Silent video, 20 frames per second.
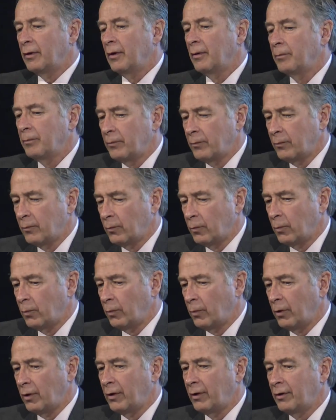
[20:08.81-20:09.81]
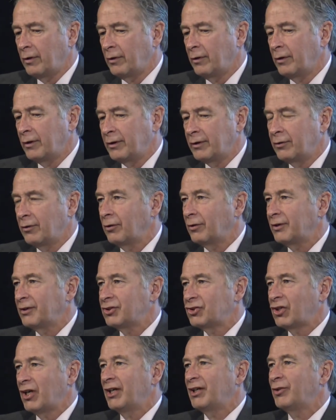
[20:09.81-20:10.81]
Um, we're in early
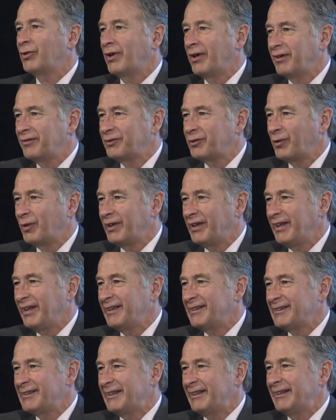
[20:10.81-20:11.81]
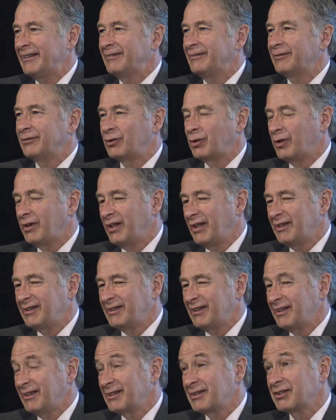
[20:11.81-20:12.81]
January of 2018.
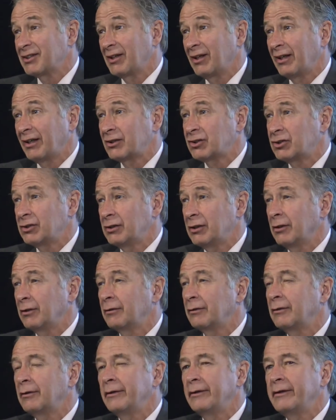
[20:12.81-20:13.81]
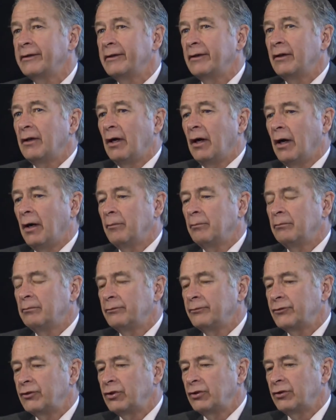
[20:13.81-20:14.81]
2018 is an election year. Um,
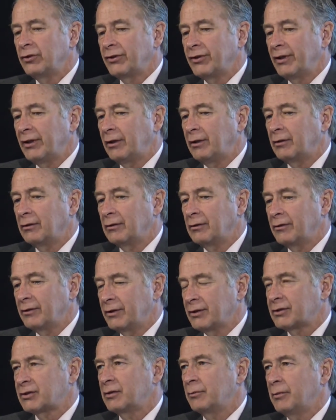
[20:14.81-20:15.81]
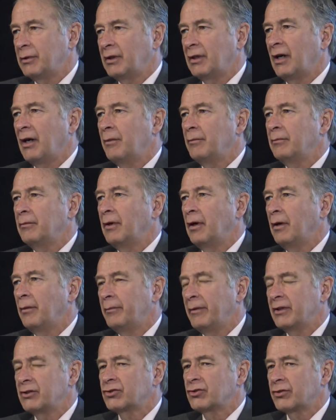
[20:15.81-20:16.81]
do you think this can become a
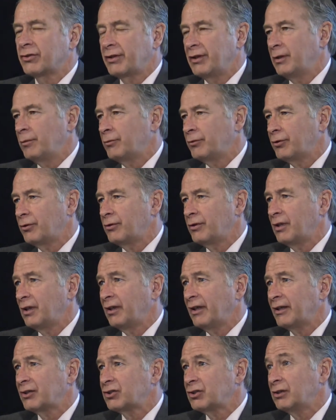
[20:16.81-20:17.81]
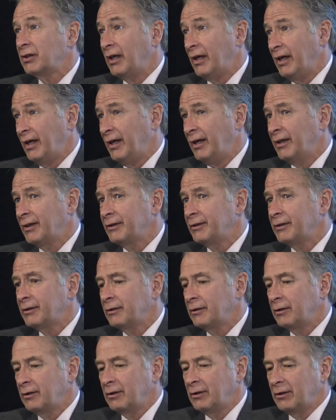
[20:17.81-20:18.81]
major theme through the election? And
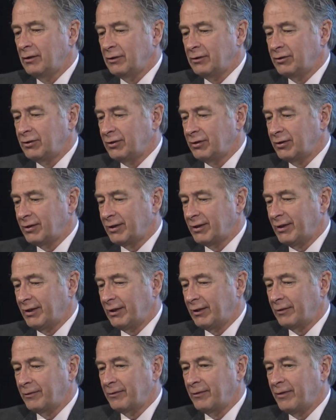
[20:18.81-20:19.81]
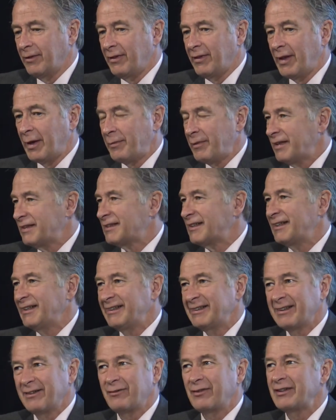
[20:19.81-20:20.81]
do you think that makes
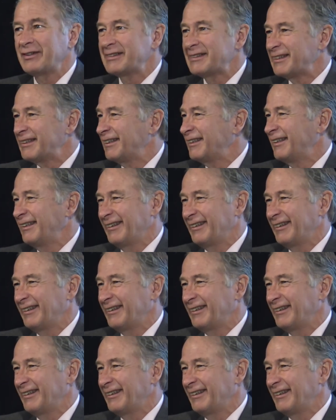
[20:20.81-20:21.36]
any difference?